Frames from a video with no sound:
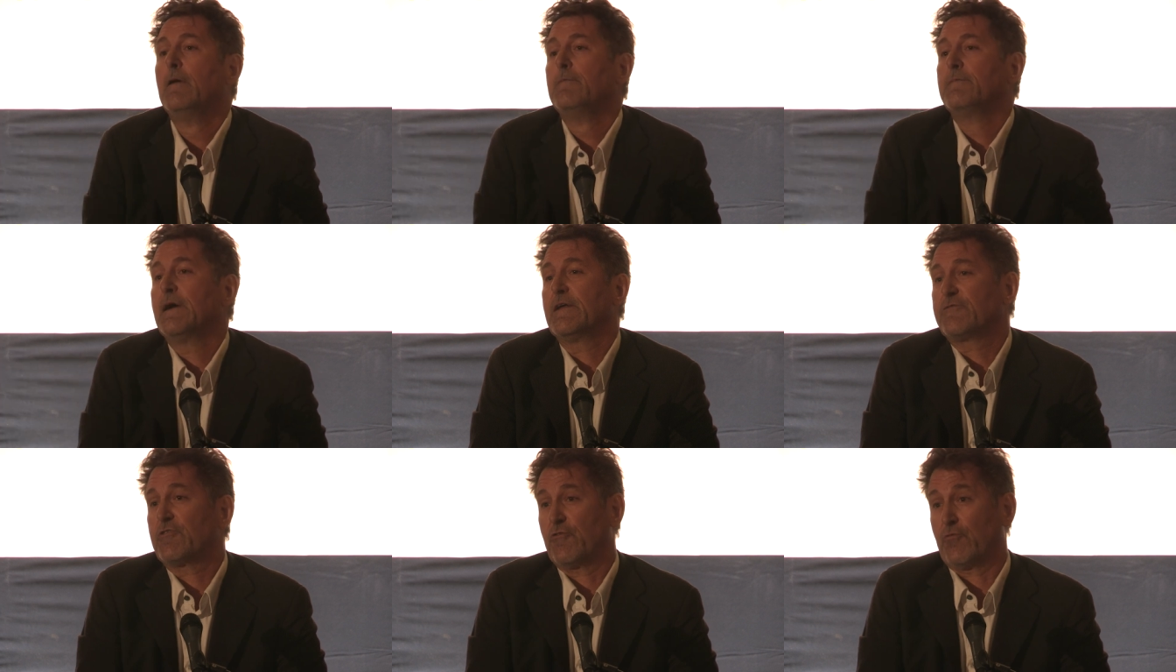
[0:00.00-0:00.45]

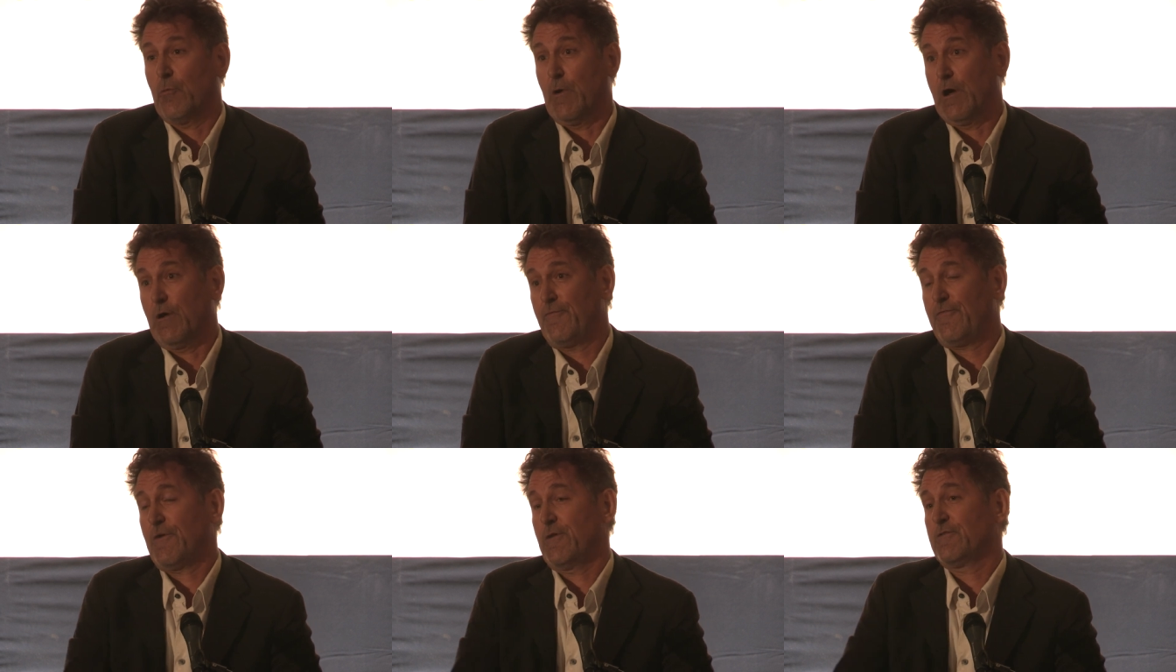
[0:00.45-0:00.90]
not just
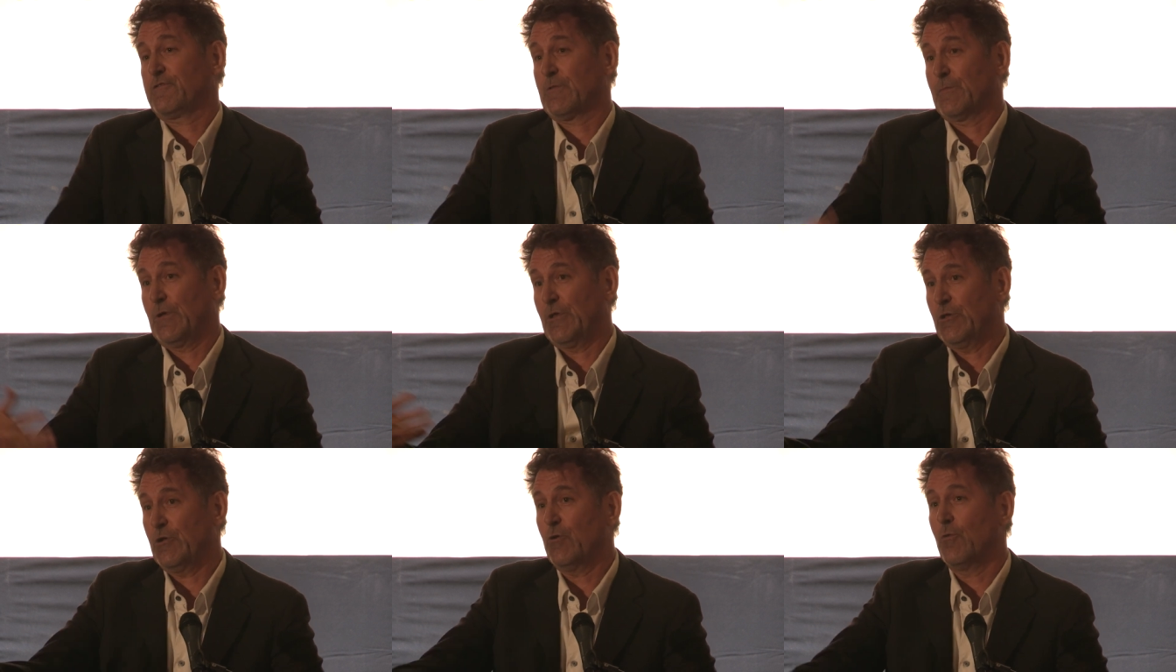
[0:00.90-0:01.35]

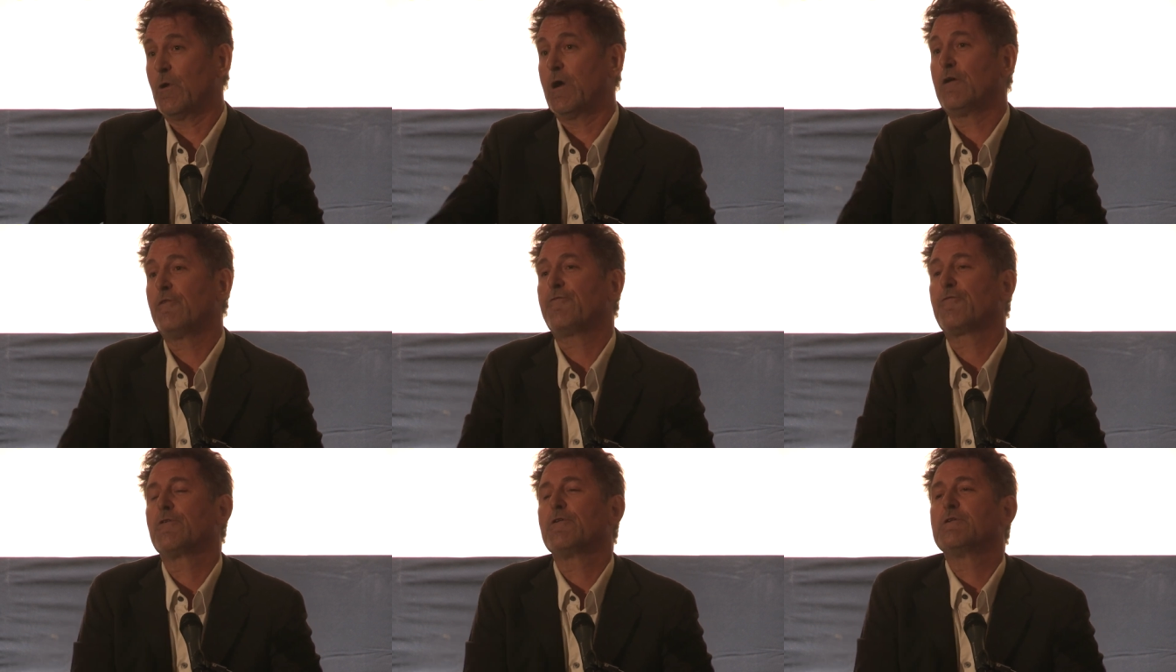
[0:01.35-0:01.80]
welfarism and new
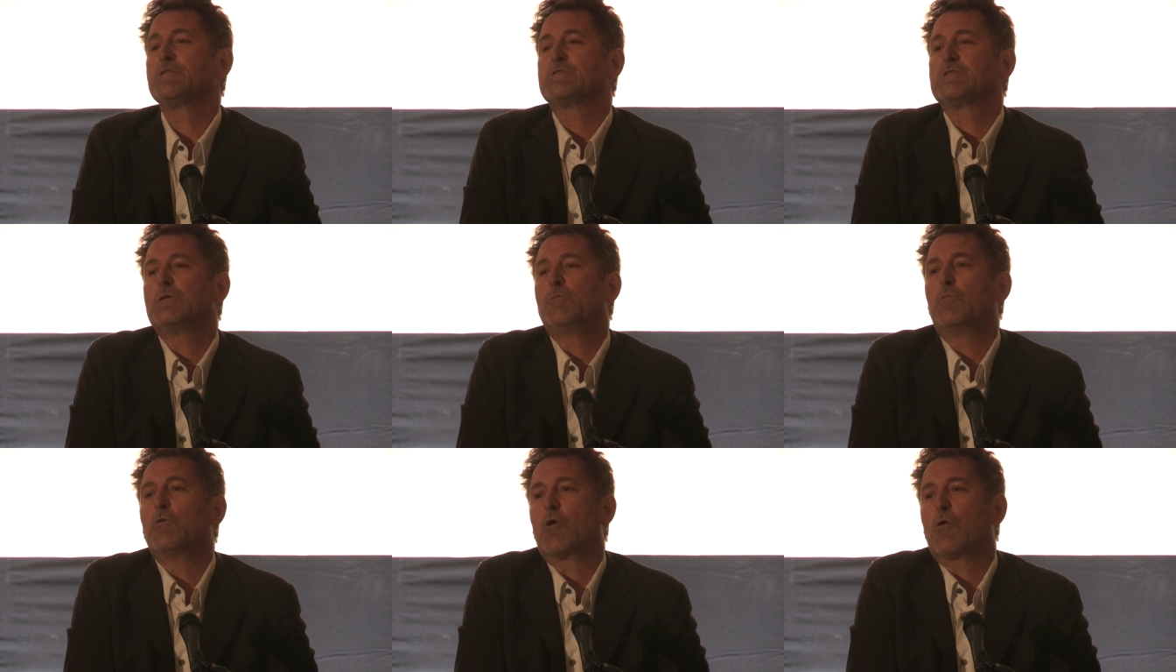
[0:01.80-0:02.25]

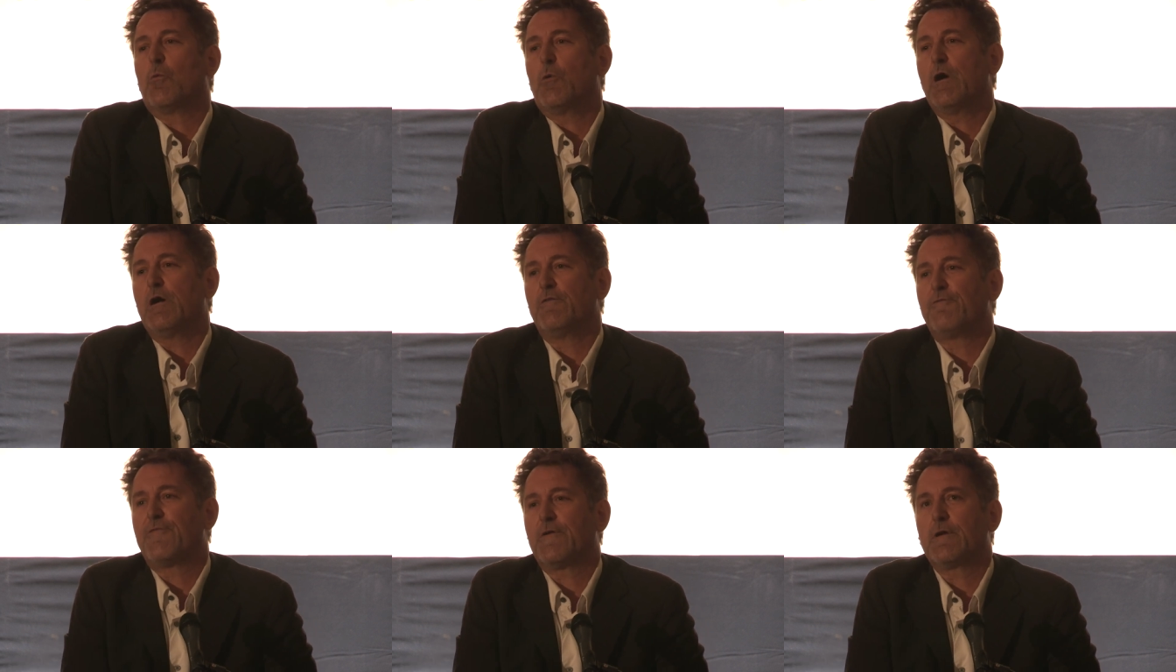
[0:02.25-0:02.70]
welfarism, where
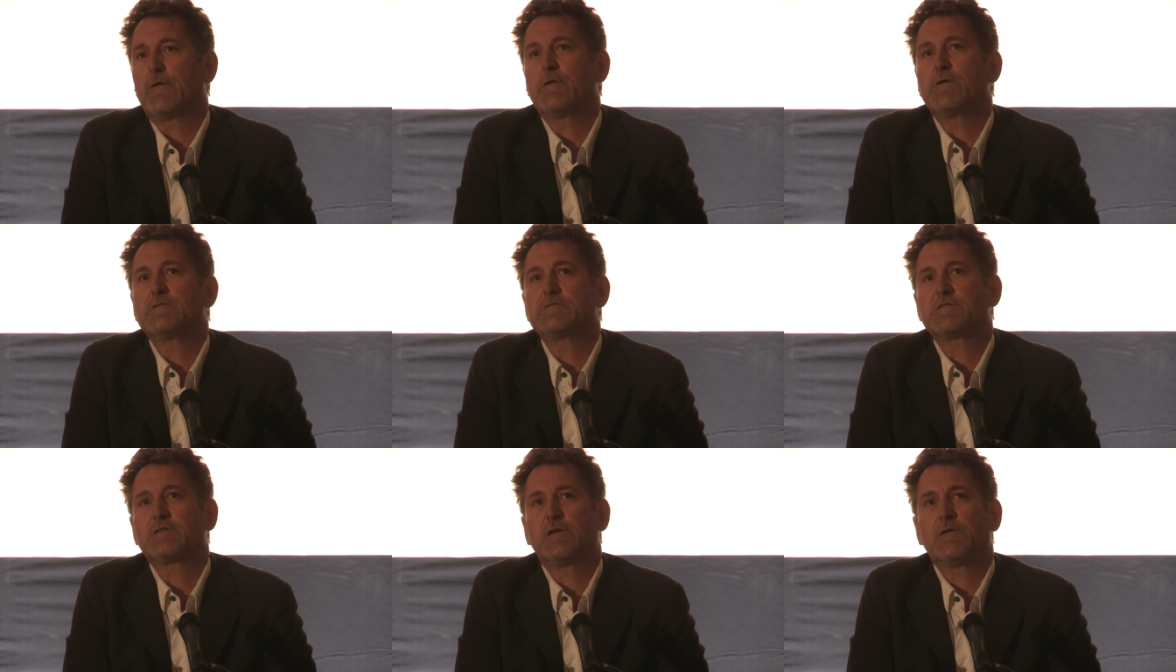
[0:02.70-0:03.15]

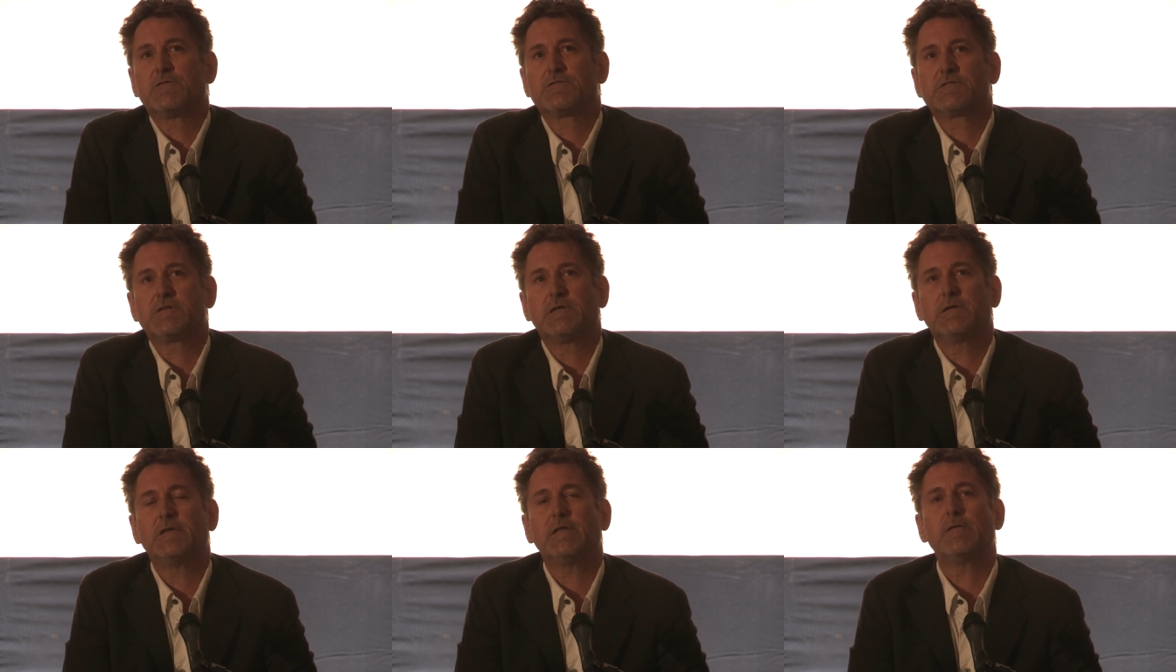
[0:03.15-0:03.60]
welfarists are
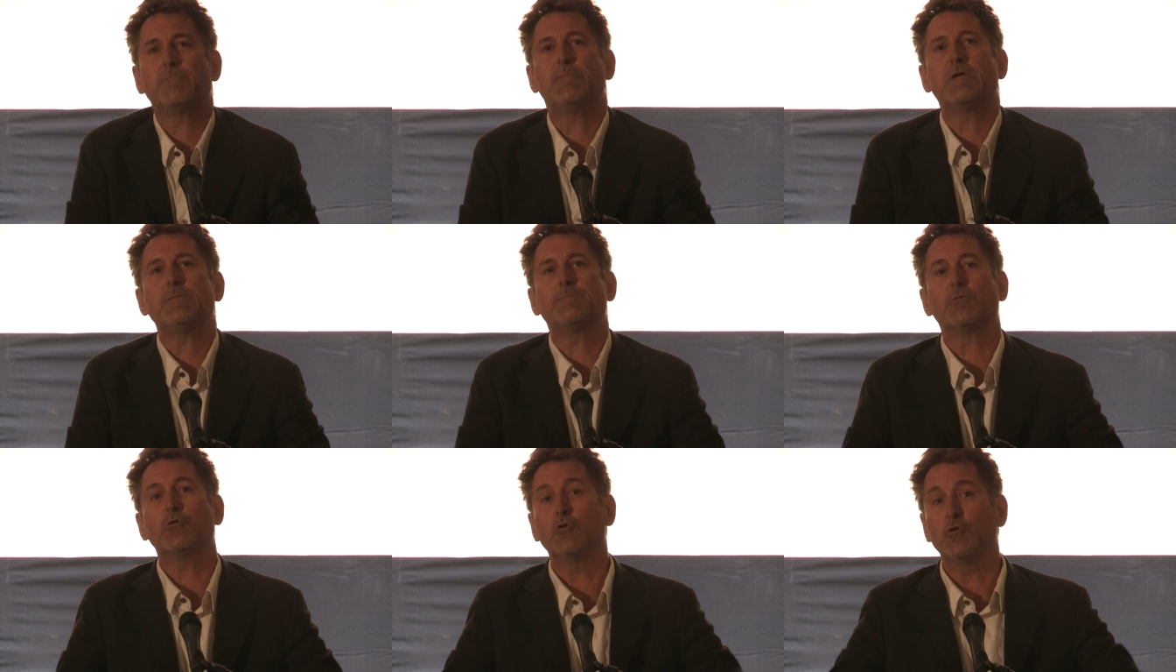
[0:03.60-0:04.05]
suddenly
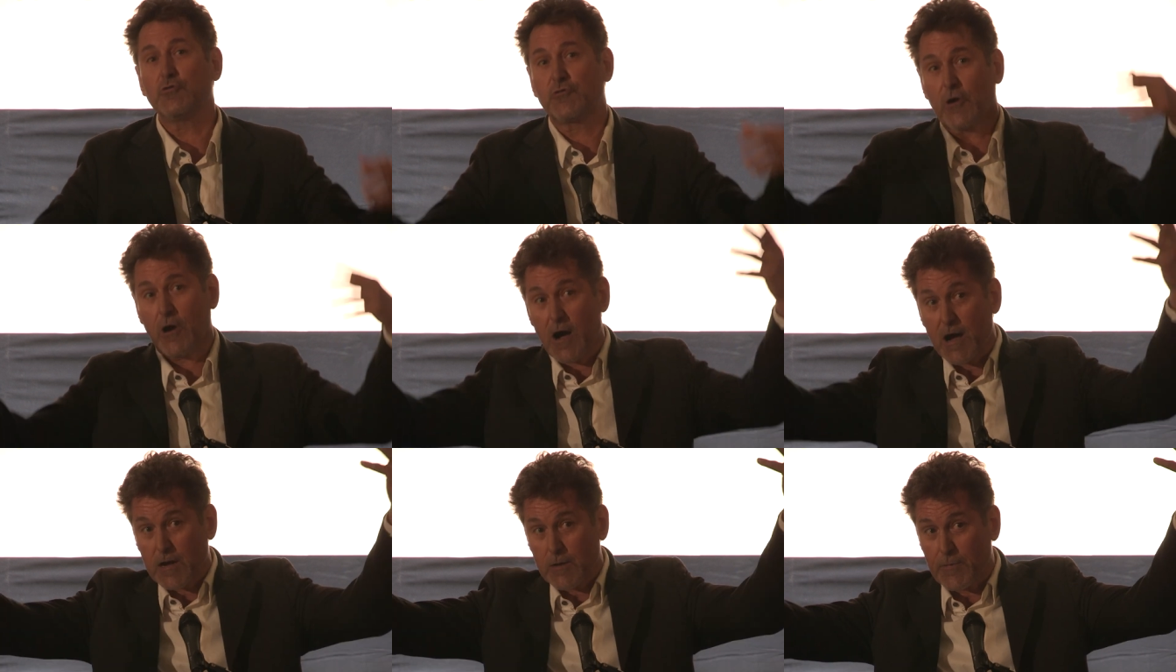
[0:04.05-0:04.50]
people who
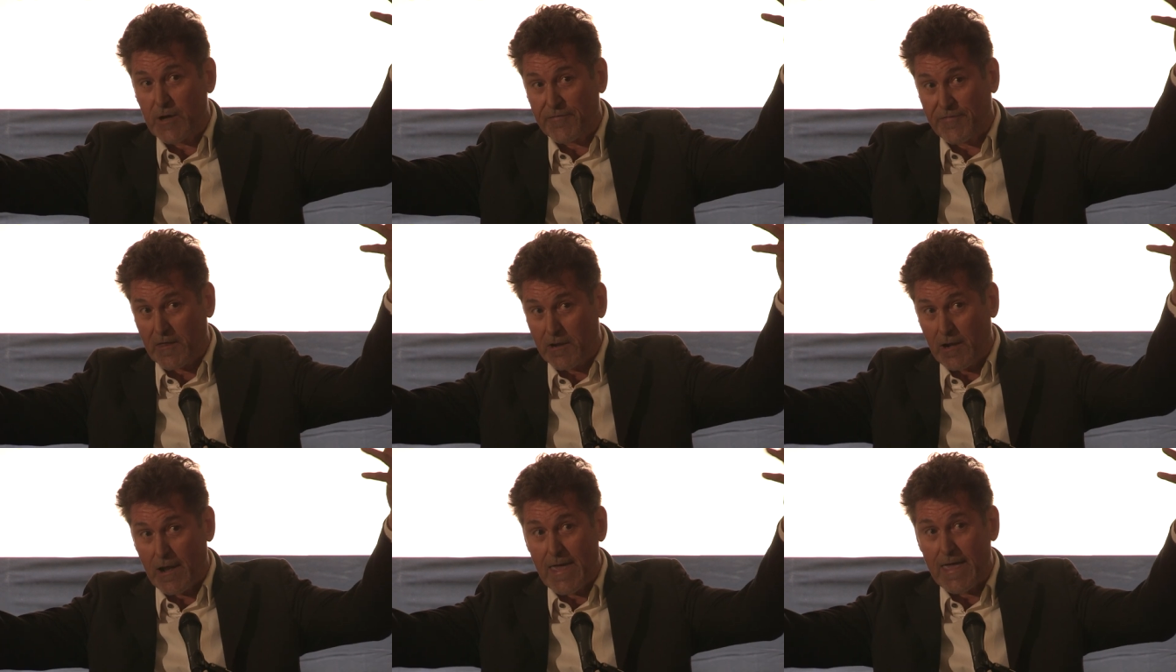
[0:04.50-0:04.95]
talk
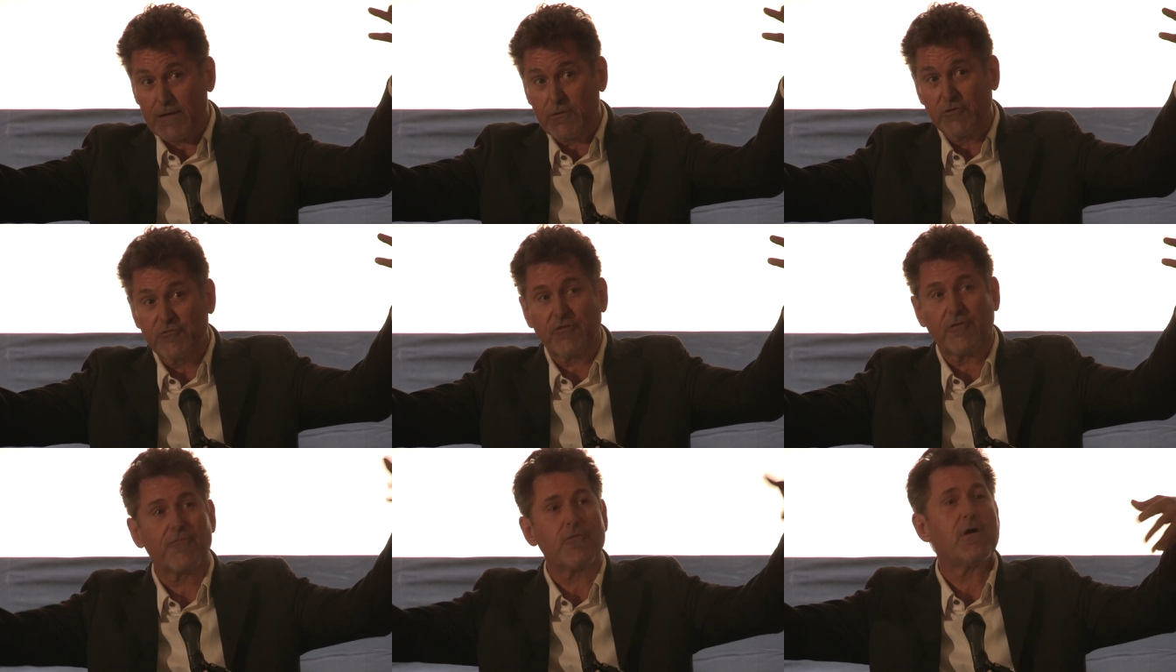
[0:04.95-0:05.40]
about the
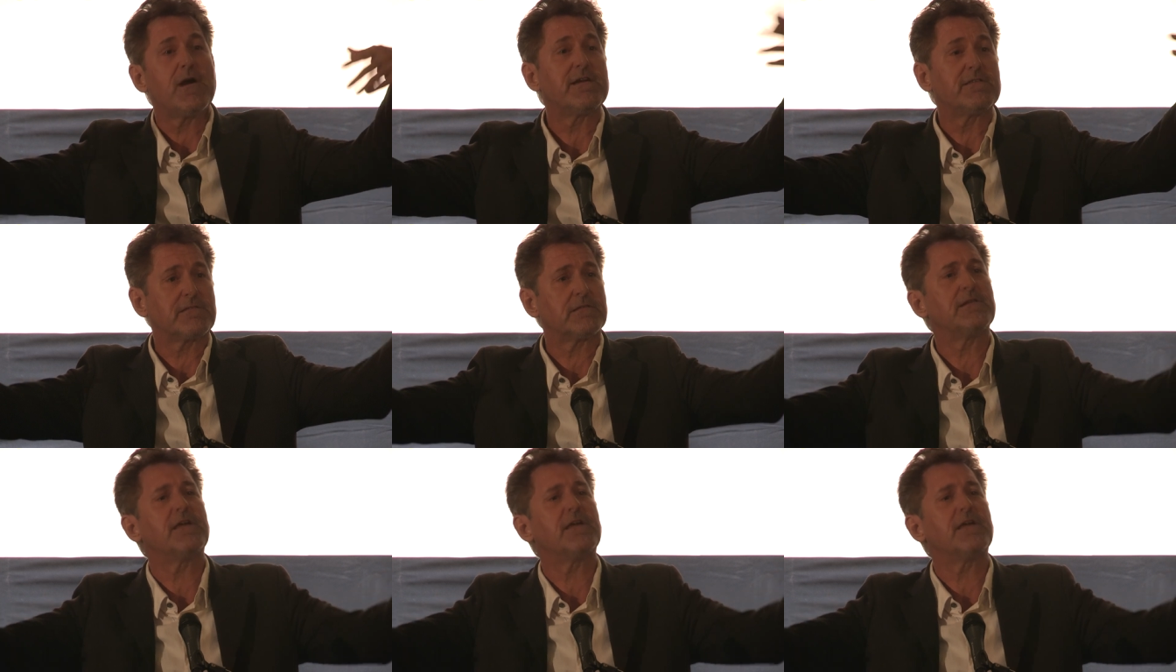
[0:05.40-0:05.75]
language of rights,